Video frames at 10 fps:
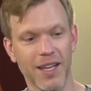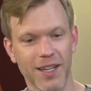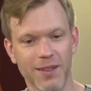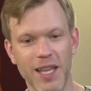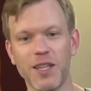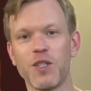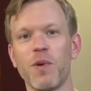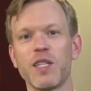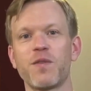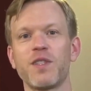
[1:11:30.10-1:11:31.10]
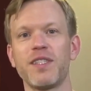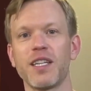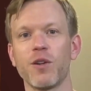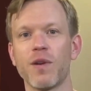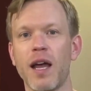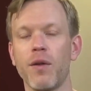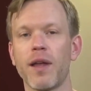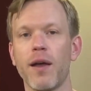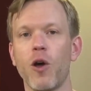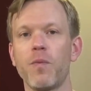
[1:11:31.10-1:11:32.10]
thank you so much for sticking
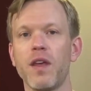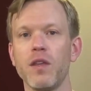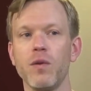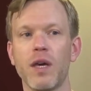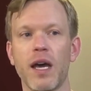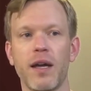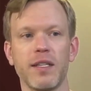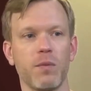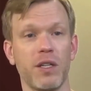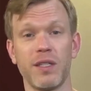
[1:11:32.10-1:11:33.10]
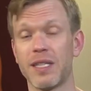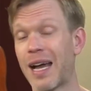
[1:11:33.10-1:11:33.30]
around. I hope that you got as much as